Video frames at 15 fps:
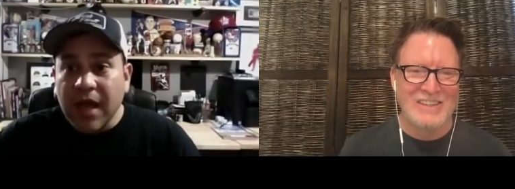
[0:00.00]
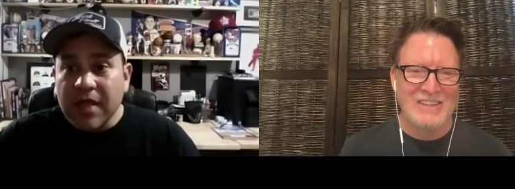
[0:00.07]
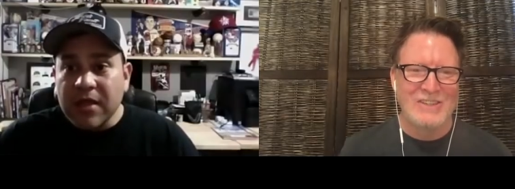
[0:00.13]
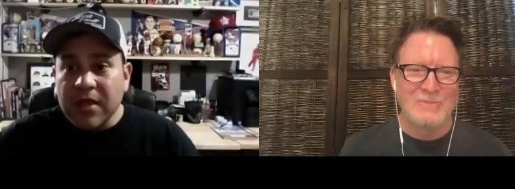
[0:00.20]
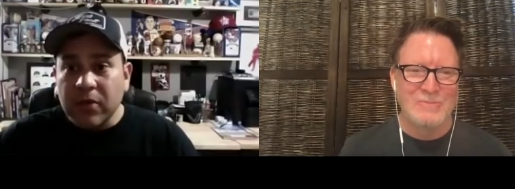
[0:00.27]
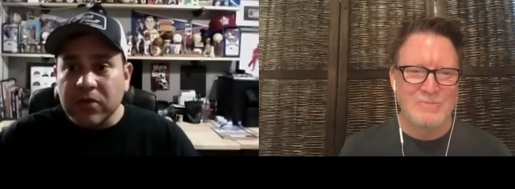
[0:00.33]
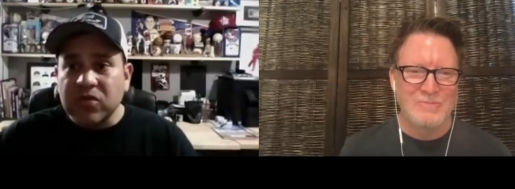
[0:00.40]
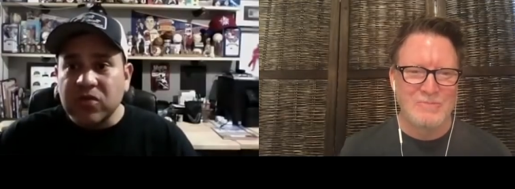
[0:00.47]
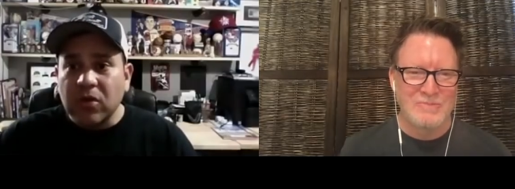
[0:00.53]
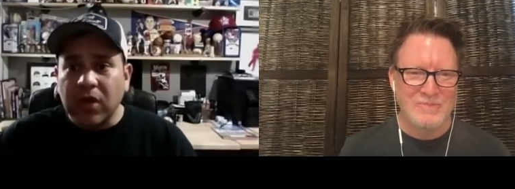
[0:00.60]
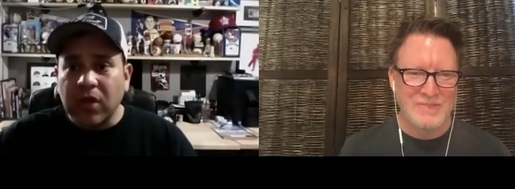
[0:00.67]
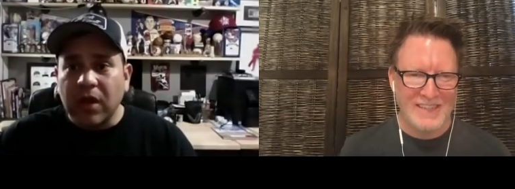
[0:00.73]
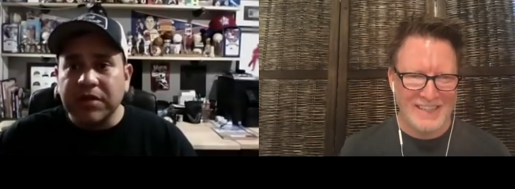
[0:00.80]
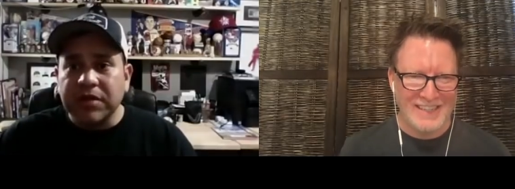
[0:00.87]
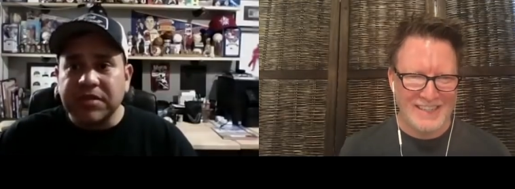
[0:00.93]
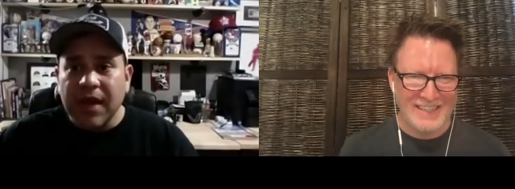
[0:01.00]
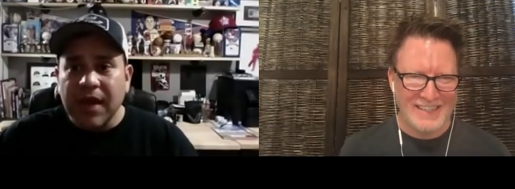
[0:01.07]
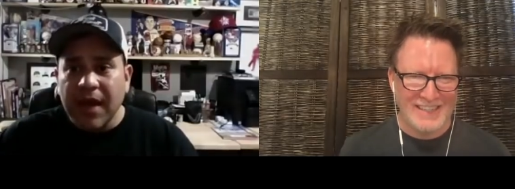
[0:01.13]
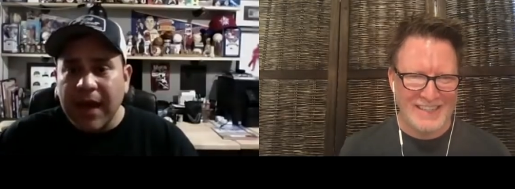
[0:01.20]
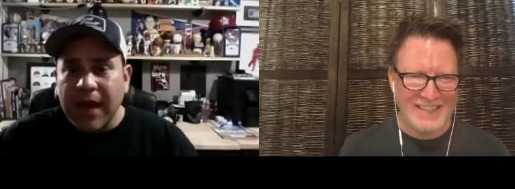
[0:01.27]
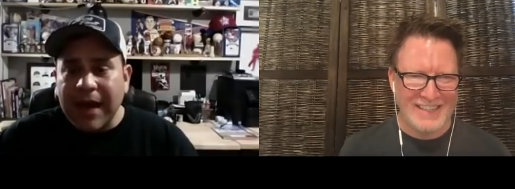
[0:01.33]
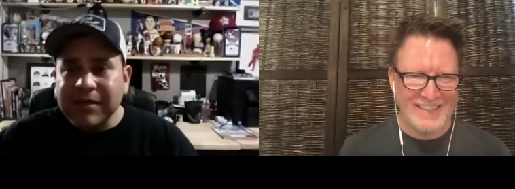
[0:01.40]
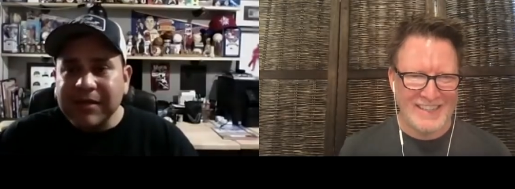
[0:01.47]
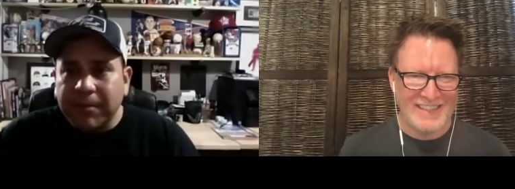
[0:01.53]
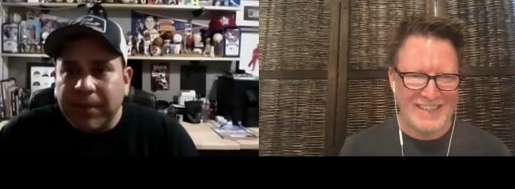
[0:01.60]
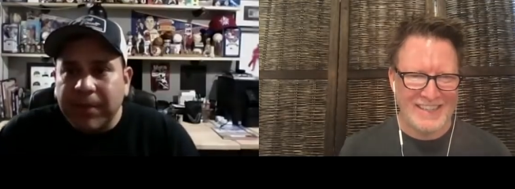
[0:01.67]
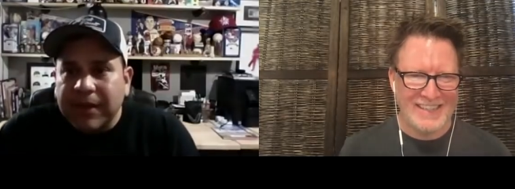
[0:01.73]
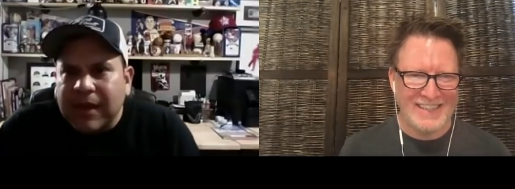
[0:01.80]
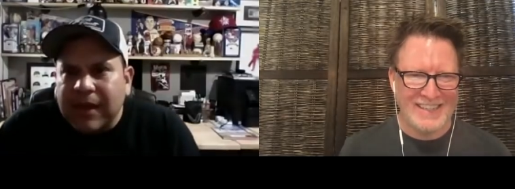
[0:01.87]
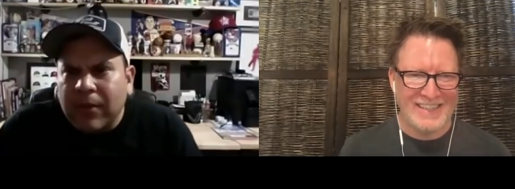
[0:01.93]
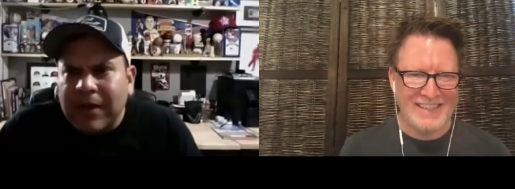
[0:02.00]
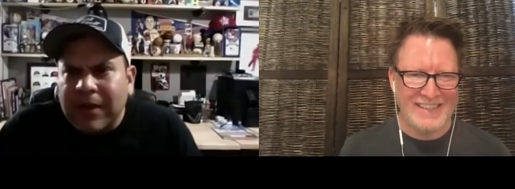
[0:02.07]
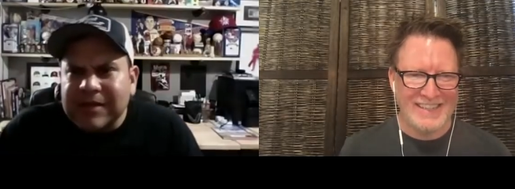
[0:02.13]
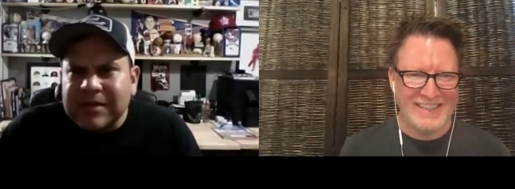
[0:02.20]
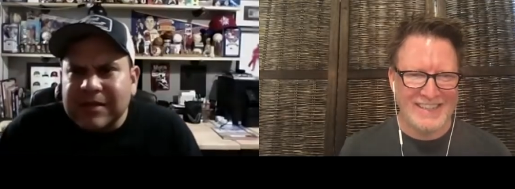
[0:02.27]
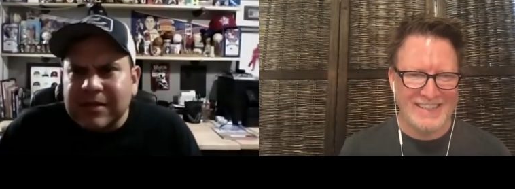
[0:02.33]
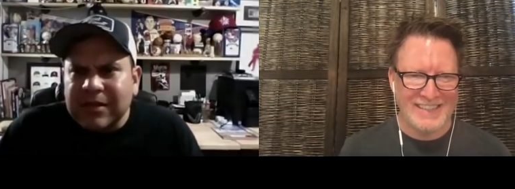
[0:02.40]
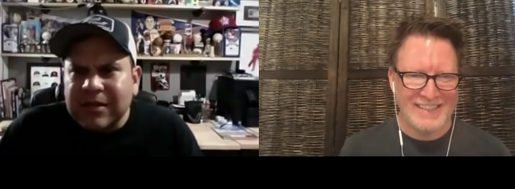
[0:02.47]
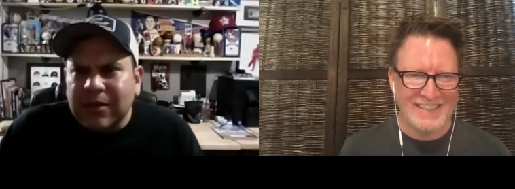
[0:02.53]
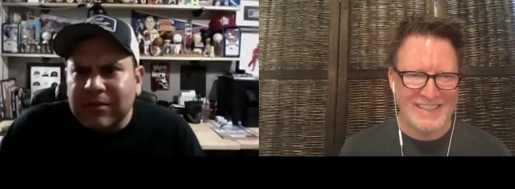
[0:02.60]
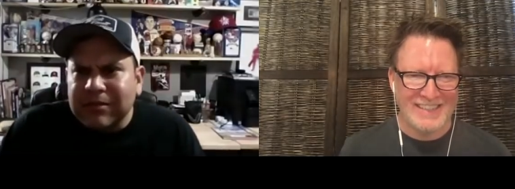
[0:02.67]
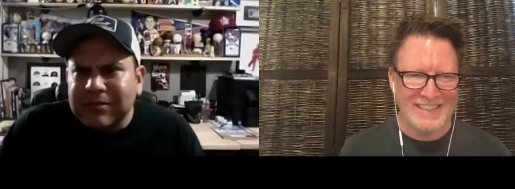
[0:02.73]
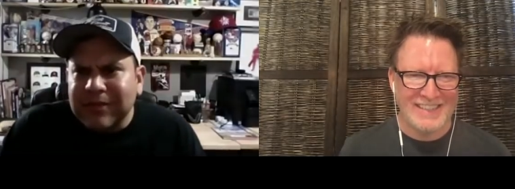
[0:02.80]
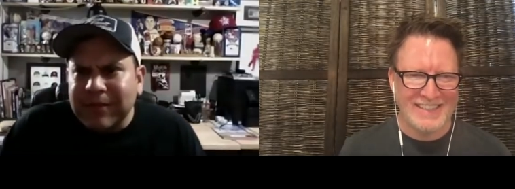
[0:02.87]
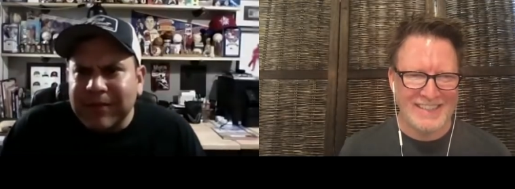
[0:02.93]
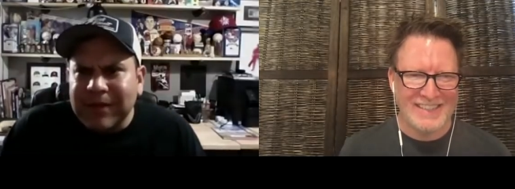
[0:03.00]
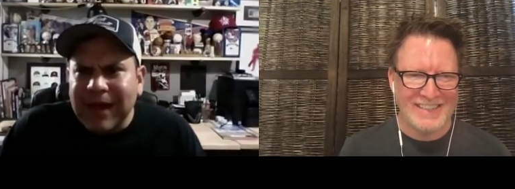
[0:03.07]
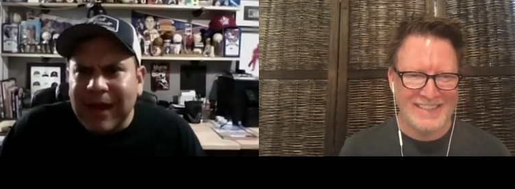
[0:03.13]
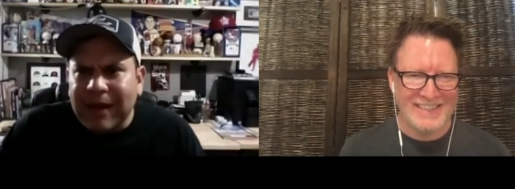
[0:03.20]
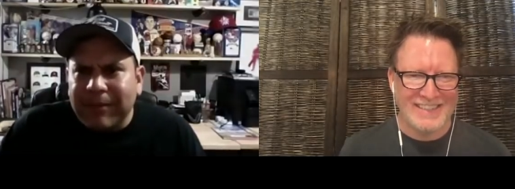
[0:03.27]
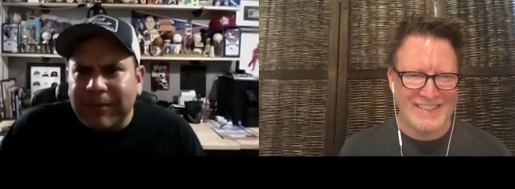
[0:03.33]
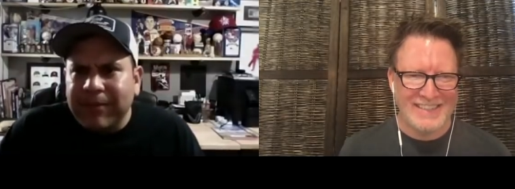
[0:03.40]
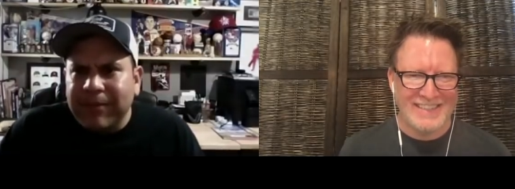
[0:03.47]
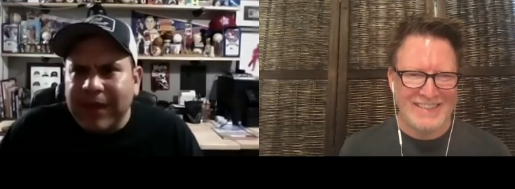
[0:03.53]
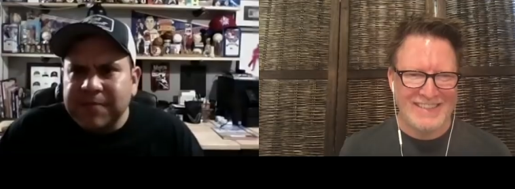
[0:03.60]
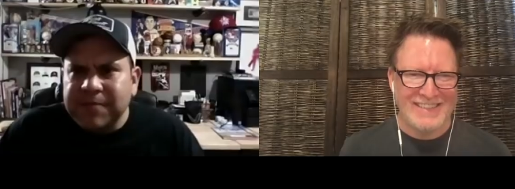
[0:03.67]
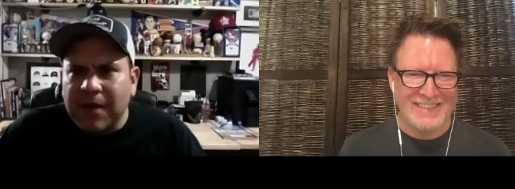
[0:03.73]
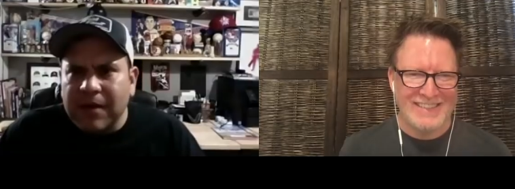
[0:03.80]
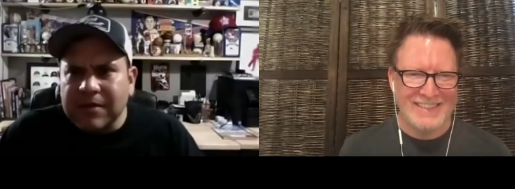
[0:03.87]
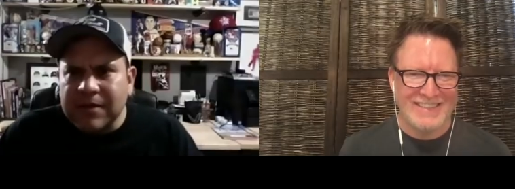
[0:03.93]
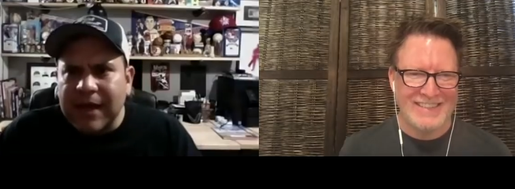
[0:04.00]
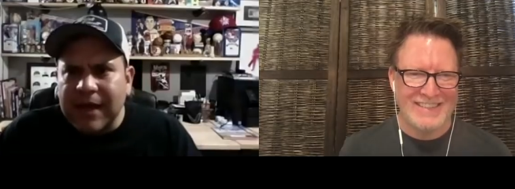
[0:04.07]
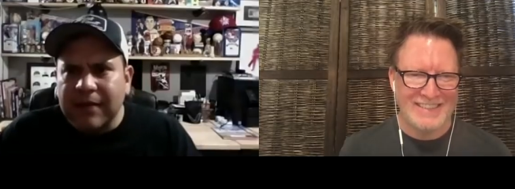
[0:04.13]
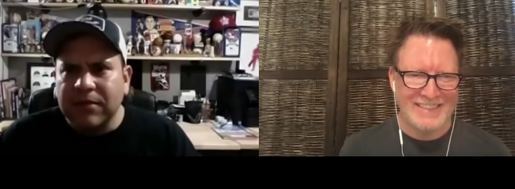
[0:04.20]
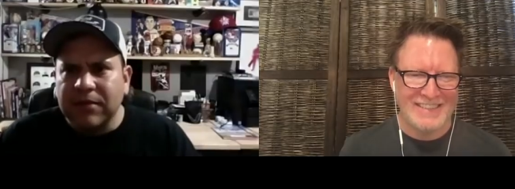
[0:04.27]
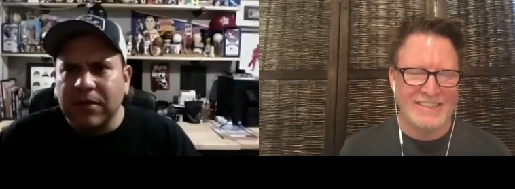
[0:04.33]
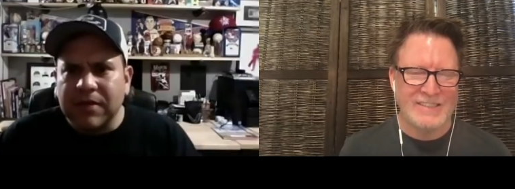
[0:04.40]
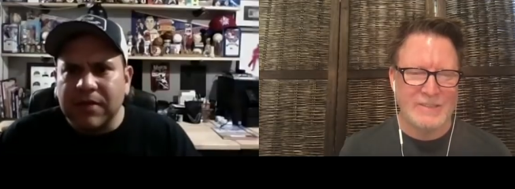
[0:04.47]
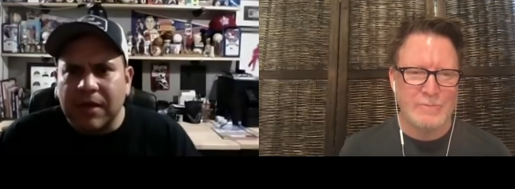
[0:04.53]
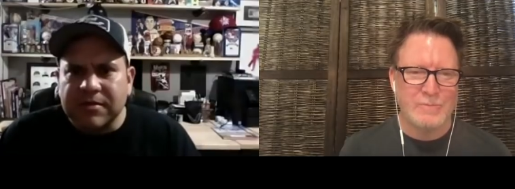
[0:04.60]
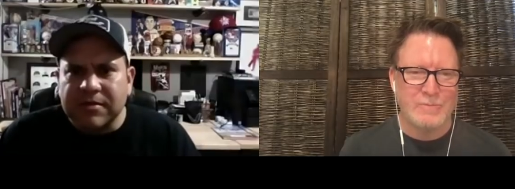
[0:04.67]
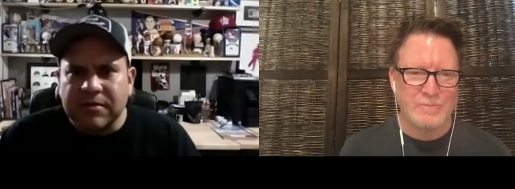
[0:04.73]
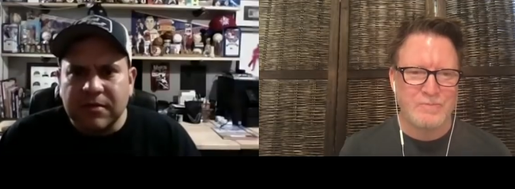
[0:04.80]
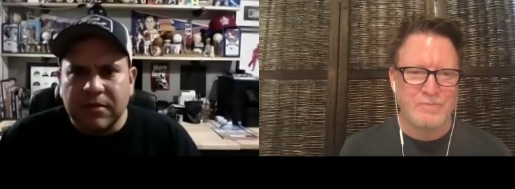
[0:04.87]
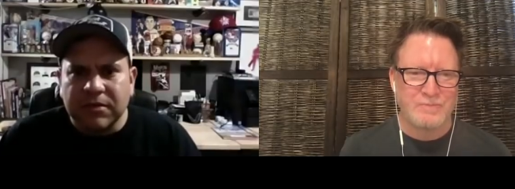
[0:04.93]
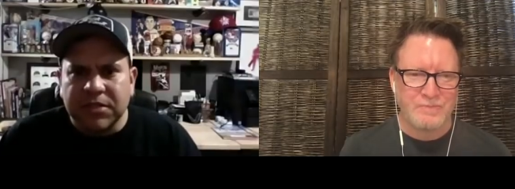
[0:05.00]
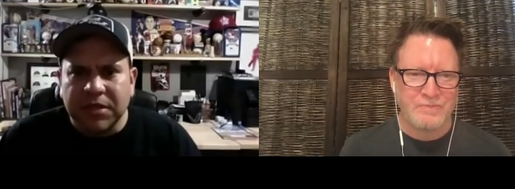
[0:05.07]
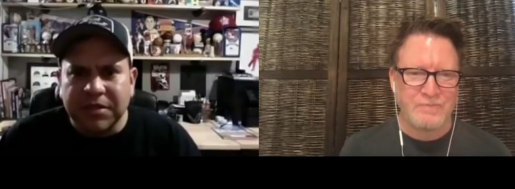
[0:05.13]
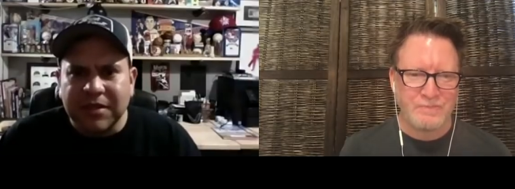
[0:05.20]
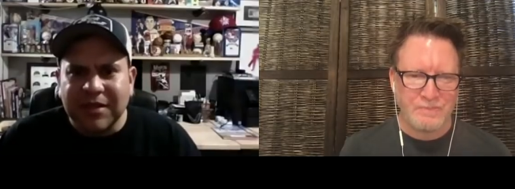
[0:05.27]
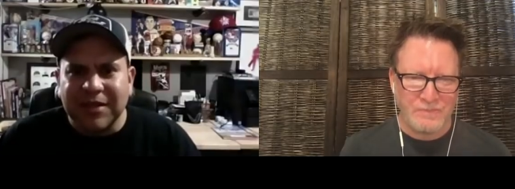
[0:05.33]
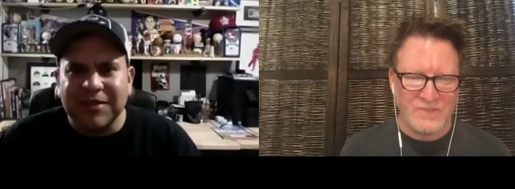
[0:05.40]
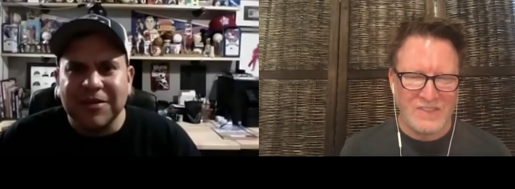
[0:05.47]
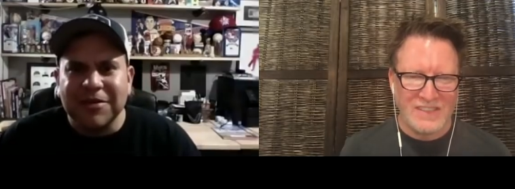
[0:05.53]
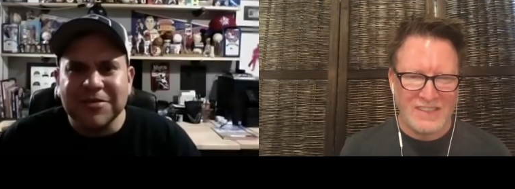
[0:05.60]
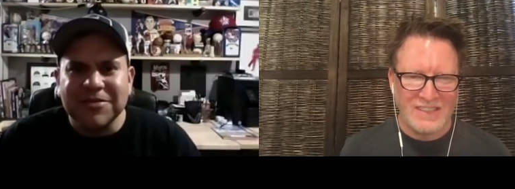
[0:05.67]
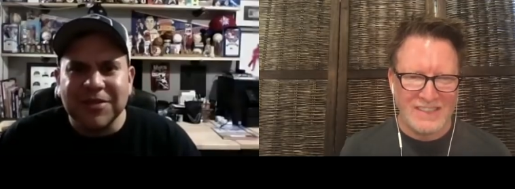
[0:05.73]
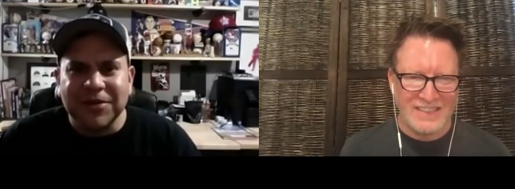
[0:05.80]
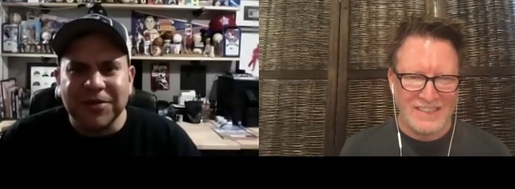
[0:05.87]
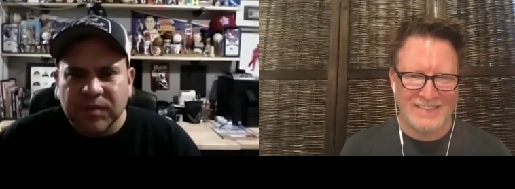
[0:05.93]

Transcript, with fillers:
Speaker 1: They were so large and I was a big kid when I was, you know, I mean, yeah, I played baseball. I had, you know, I was a little chunky kid, you know, so